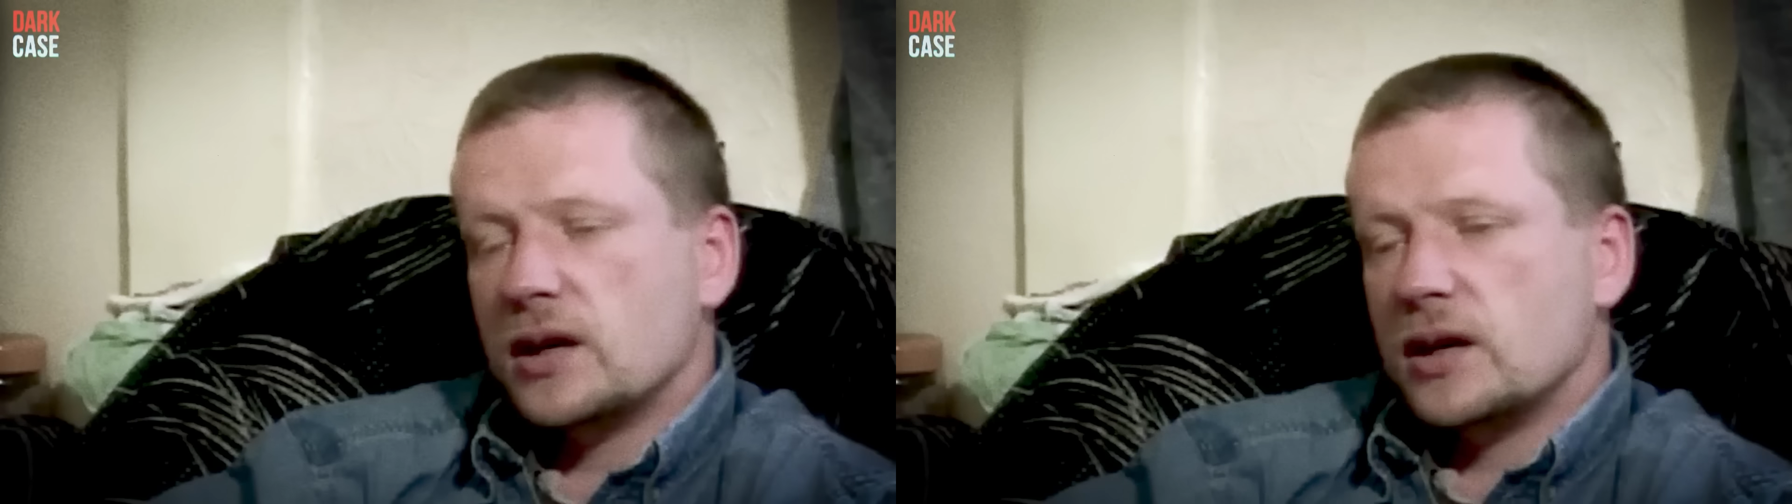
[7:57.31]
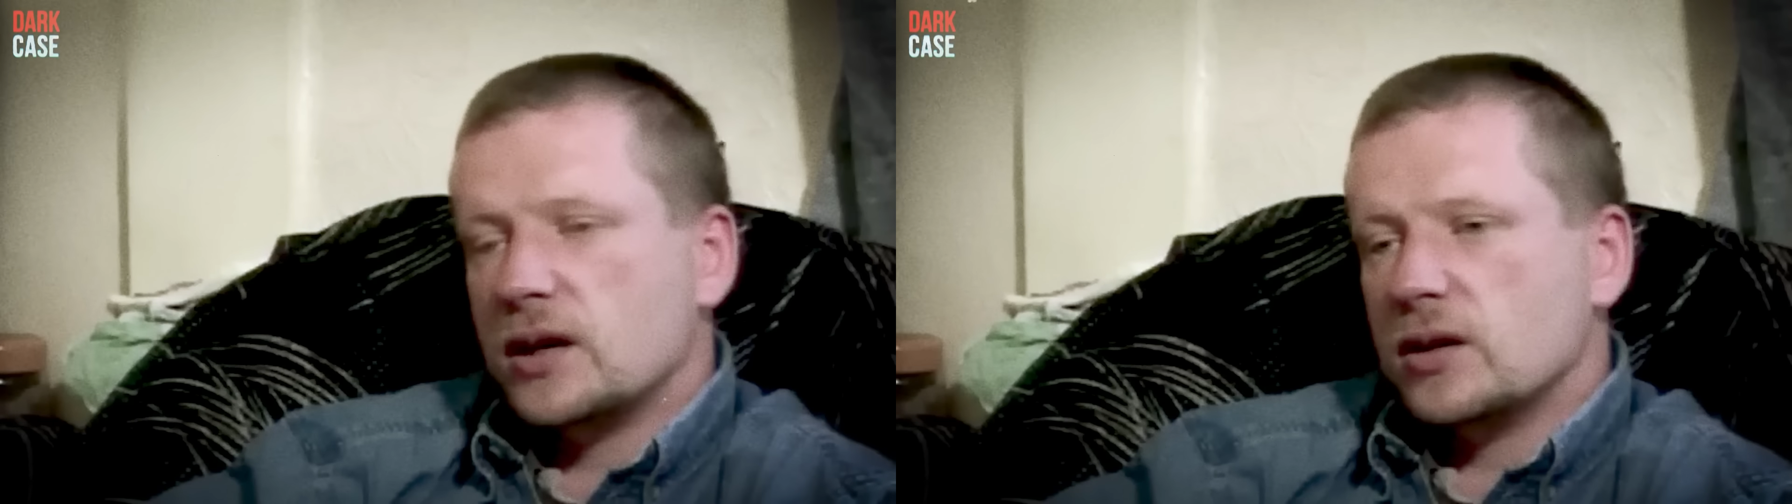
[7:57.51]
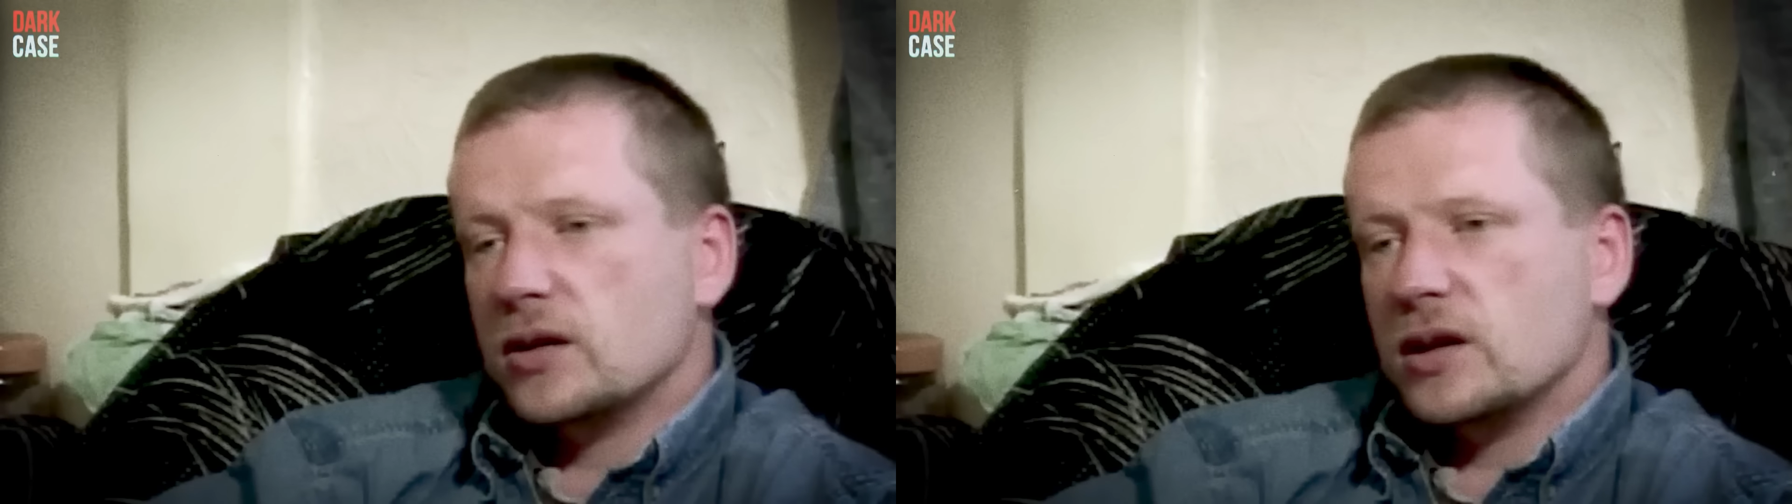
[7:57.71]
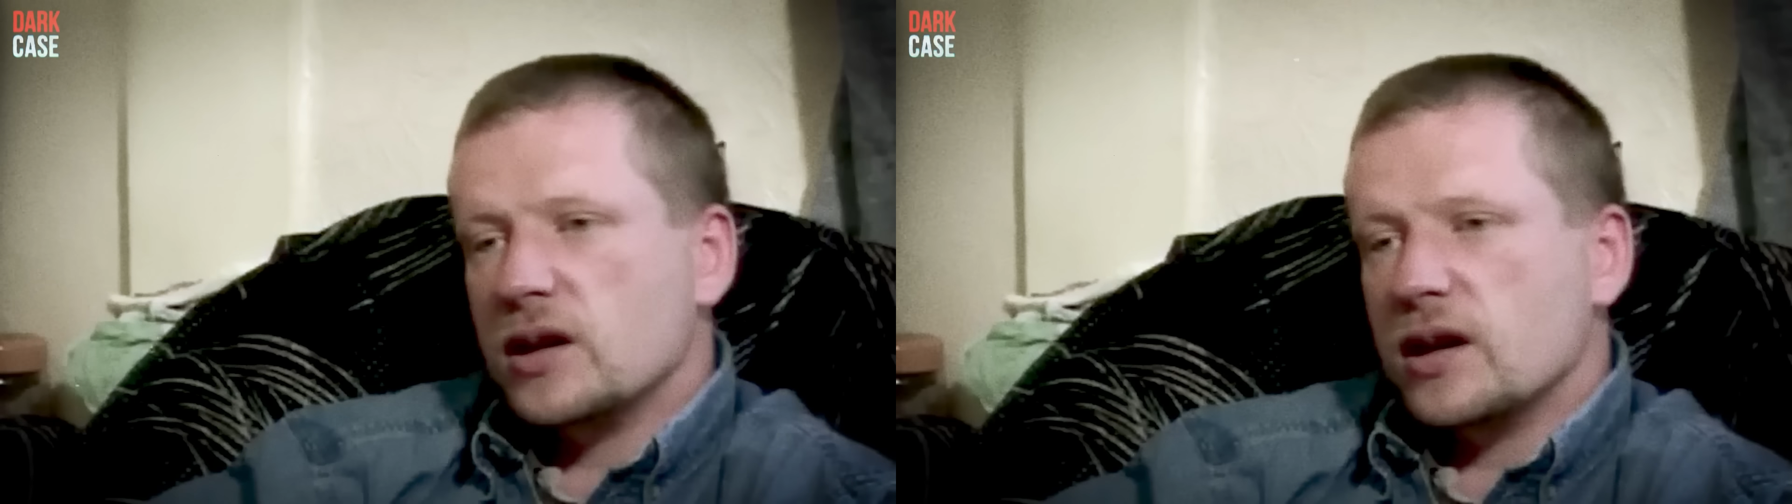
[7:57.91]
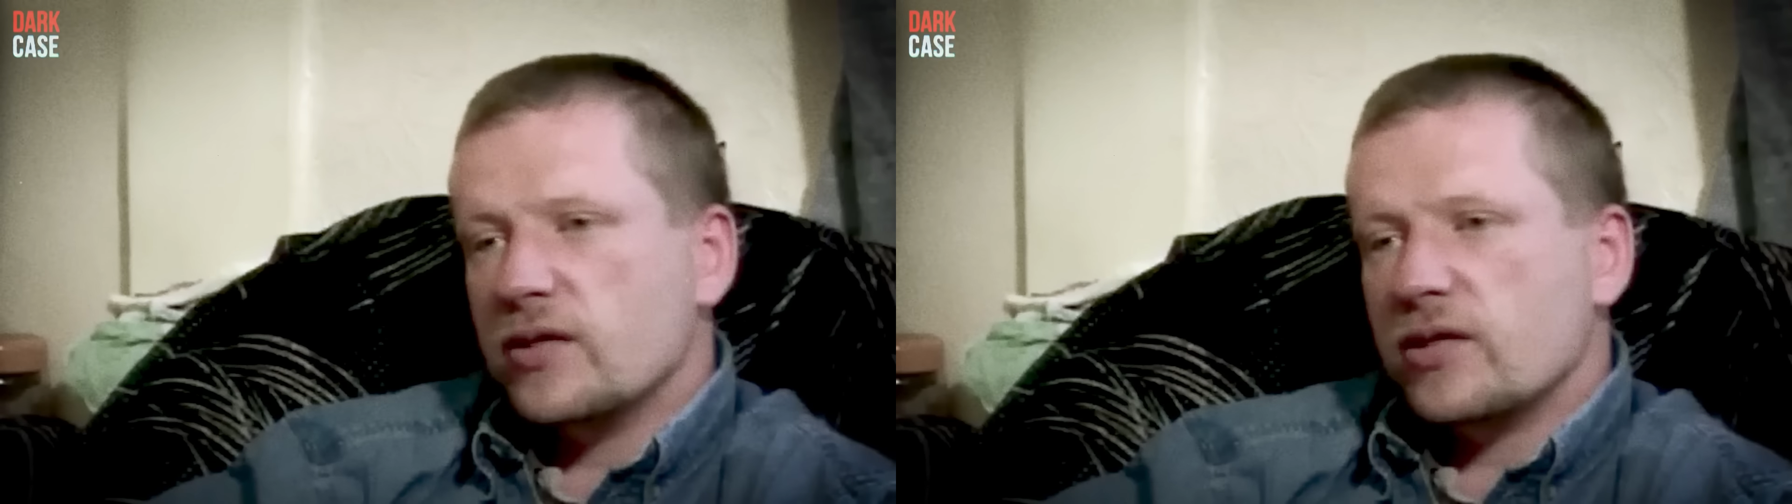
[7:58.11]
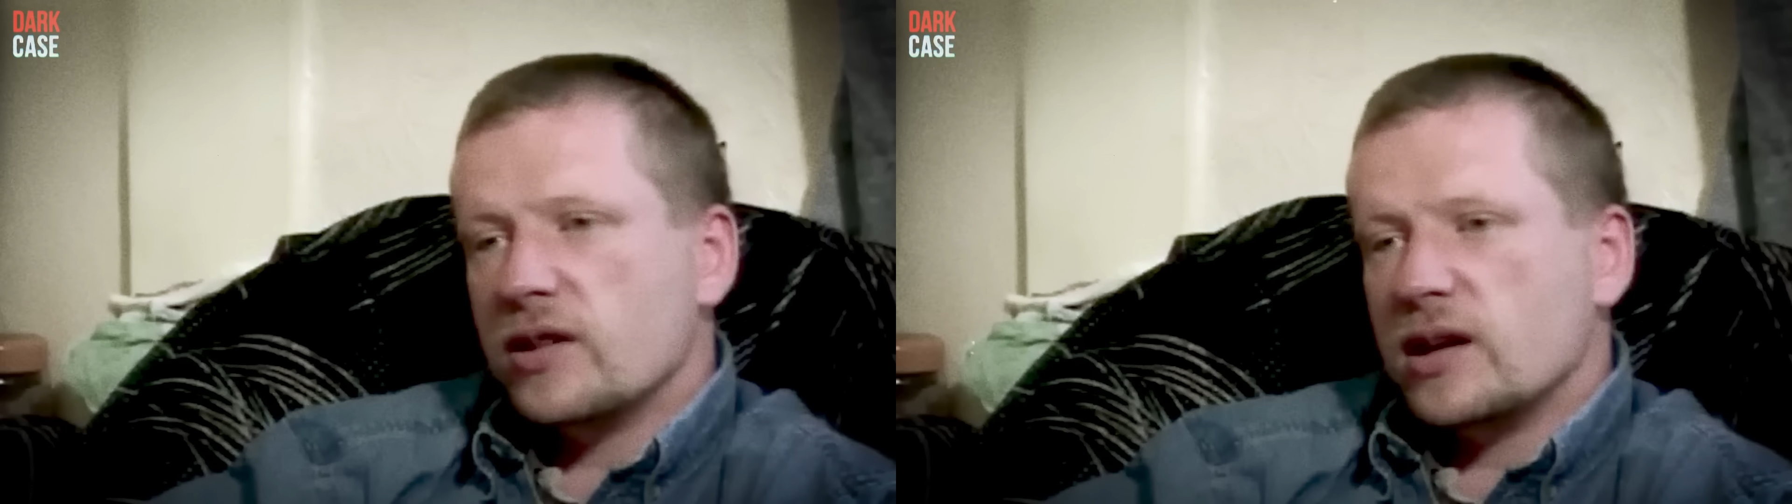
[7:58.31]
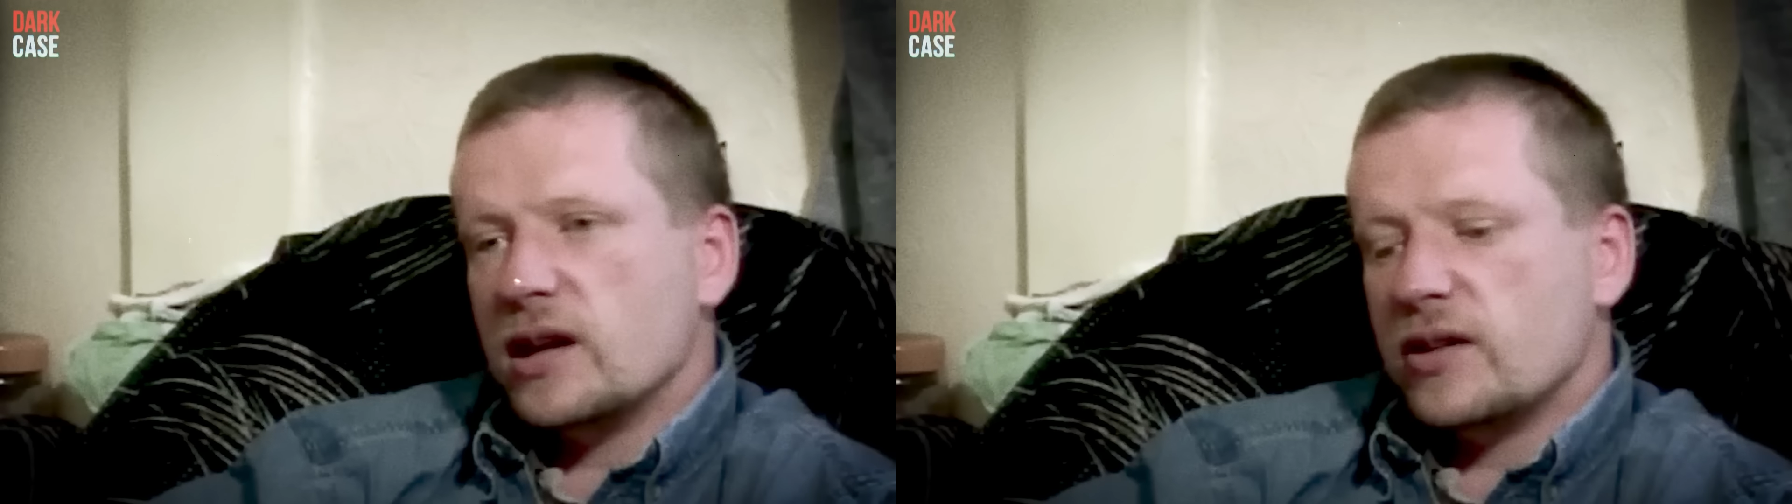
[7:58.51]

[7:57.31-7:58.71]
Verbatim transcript: became emotionally